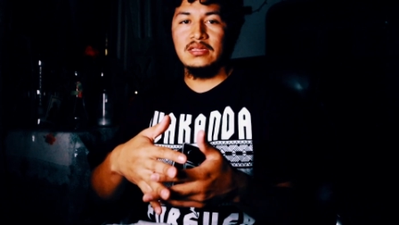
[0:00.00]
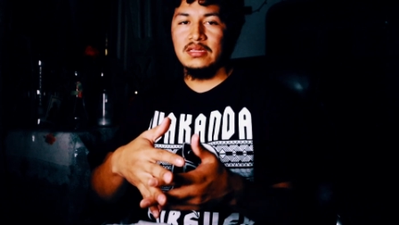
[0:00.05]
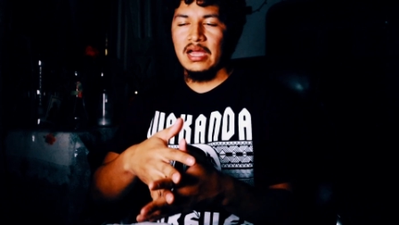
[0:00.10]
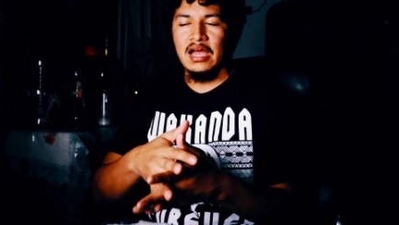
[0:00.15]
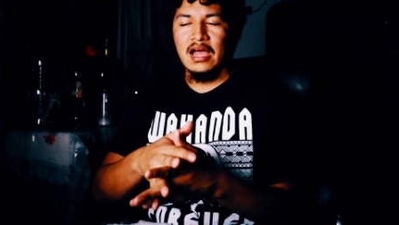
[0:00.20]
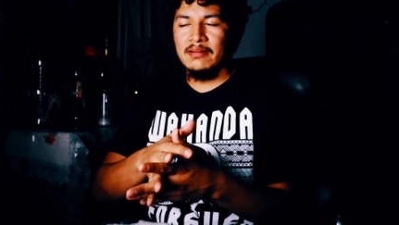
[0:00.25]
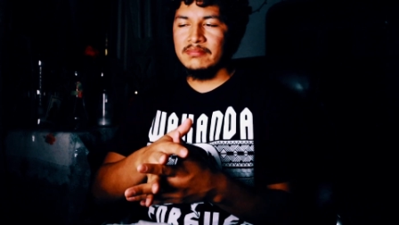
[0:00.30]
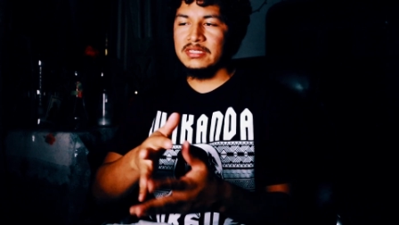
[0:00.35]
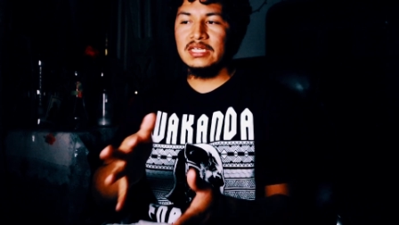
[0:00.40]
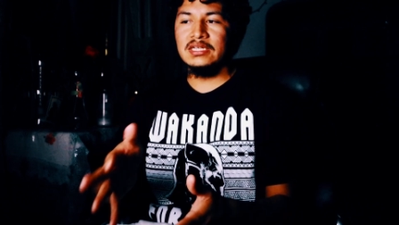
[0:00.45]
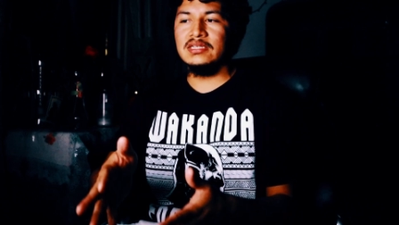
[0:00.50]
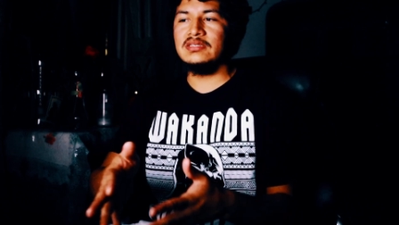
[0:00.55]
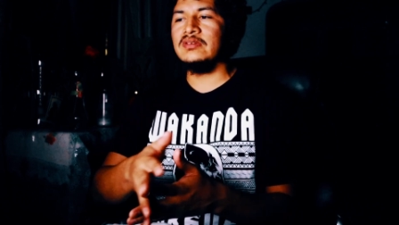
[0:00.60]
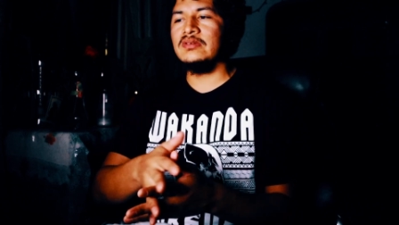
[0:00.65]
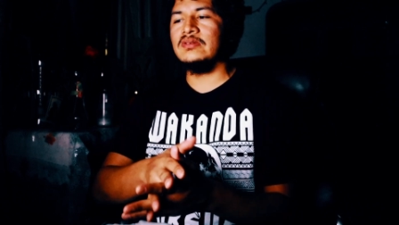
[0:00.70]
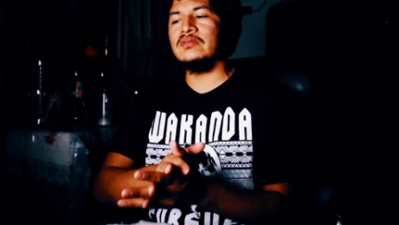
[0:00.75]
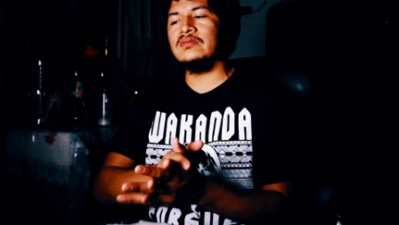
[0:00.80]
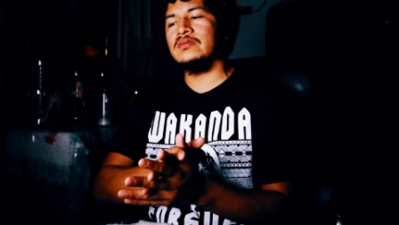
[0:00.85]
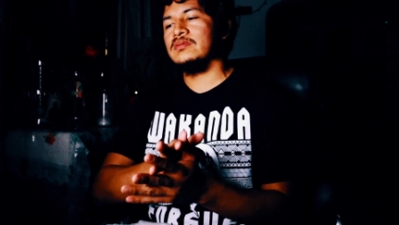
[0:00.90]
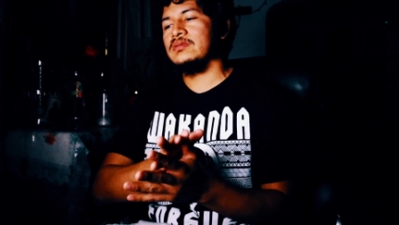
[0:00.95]
I'm telling
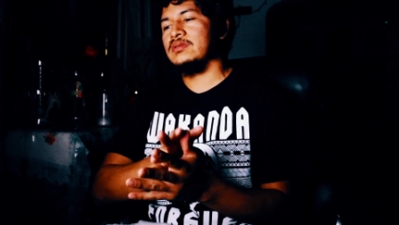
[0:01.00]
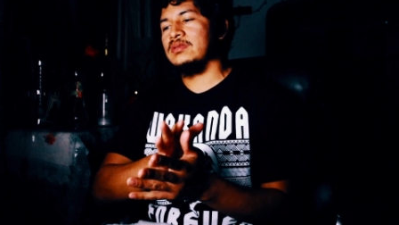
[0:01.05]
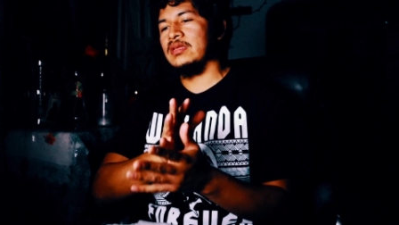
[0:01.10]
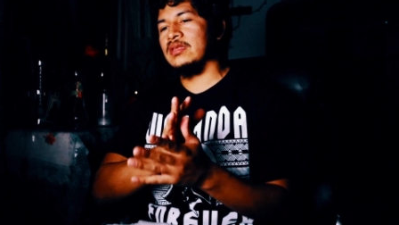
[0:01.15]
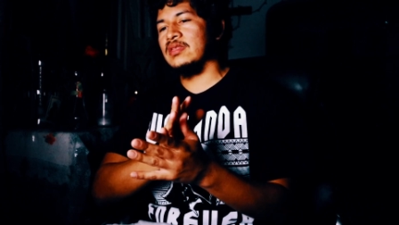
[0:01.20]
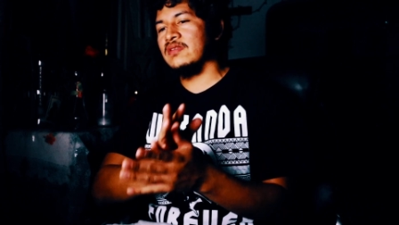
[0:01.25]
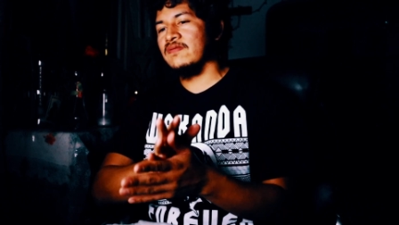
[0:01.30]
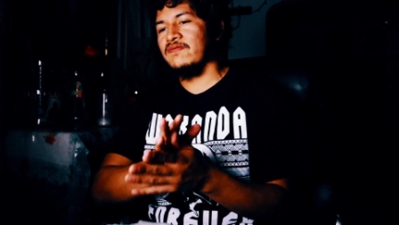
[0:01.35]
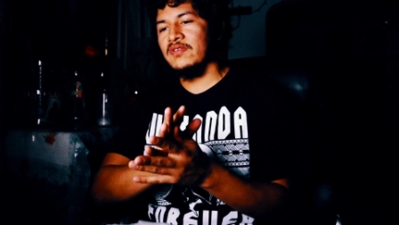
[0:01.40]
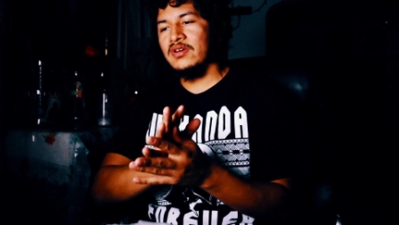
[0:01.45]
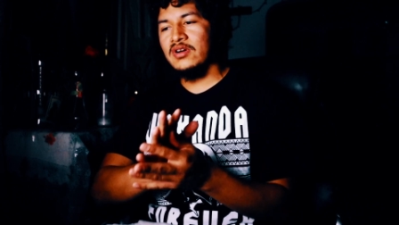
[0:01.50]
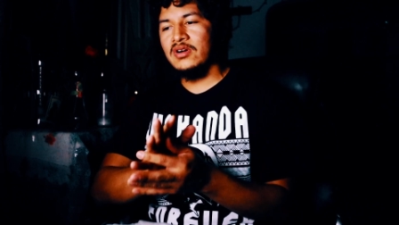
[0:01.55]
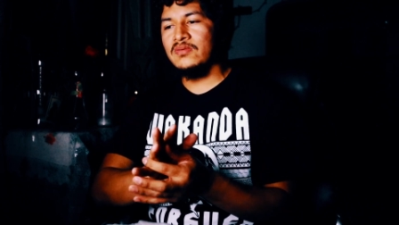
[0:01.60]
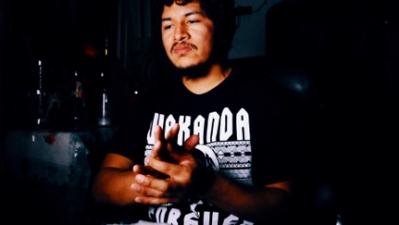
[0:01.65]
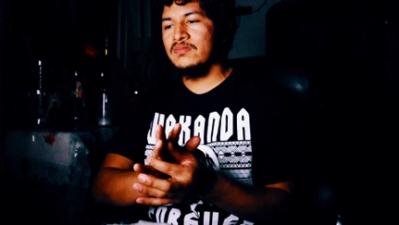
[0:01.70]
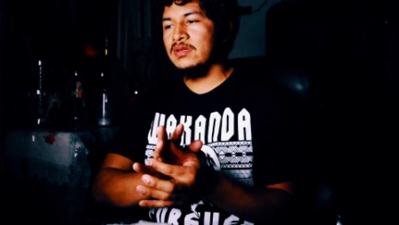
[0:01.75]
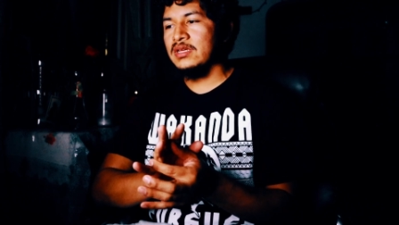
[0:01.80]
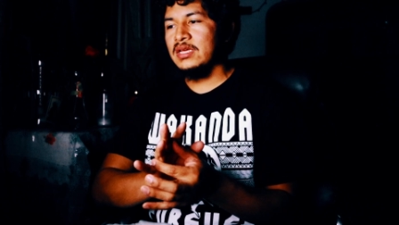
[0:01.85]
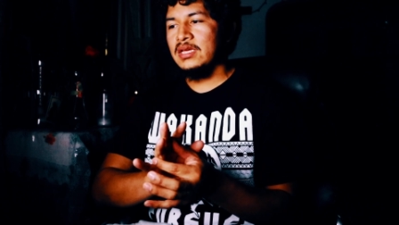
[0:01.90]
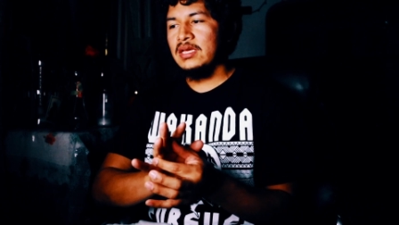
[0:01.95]
you, this film